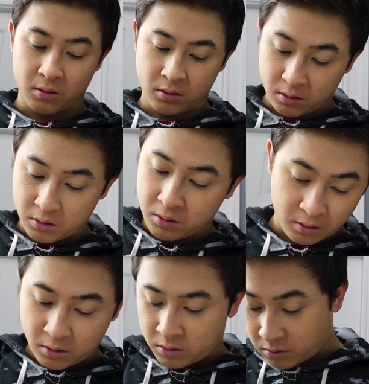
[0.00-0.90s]
didn't
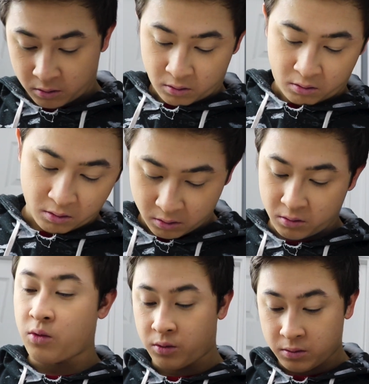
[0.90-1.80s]
show all the
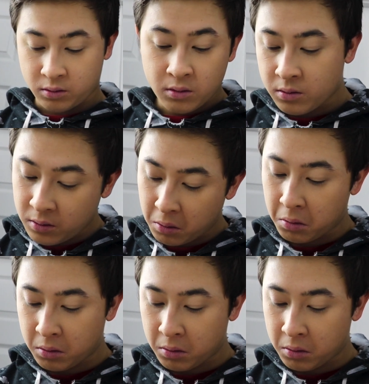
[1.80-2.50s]
shades that I used.